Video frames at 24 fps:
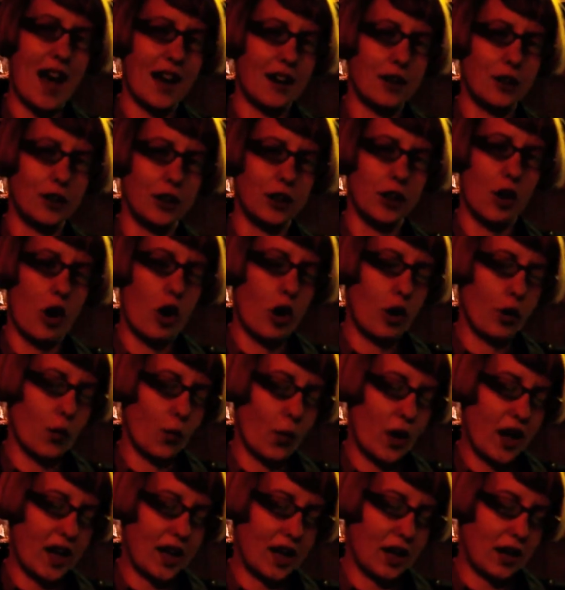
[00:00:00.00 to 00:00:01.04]
back a
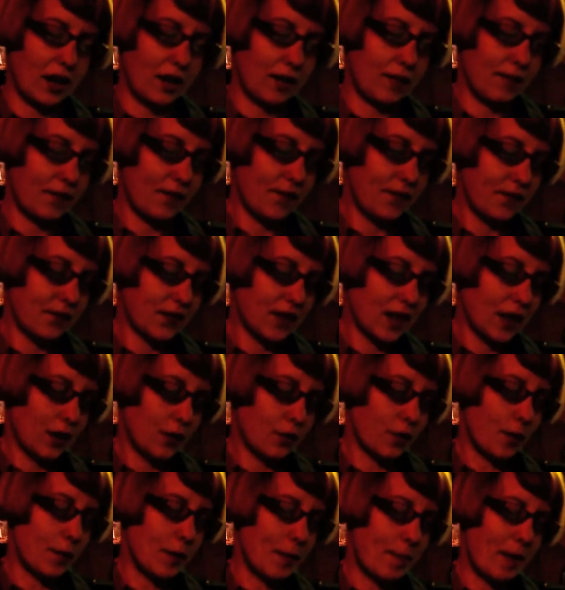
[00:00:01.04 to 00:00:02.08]
long way
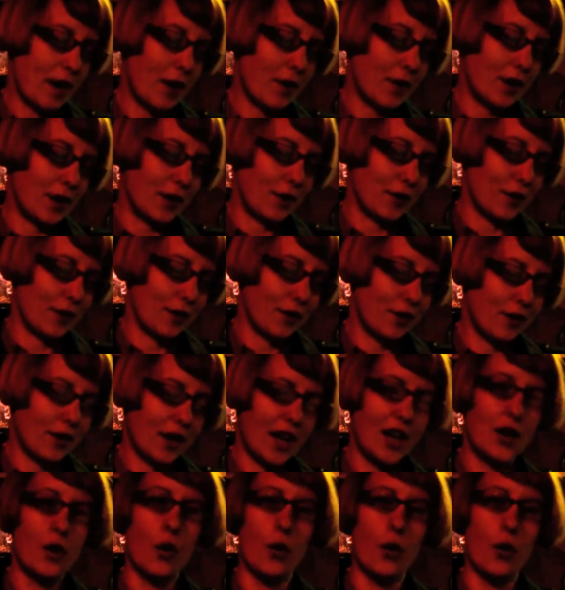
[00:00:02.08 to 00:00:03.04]
from the barrier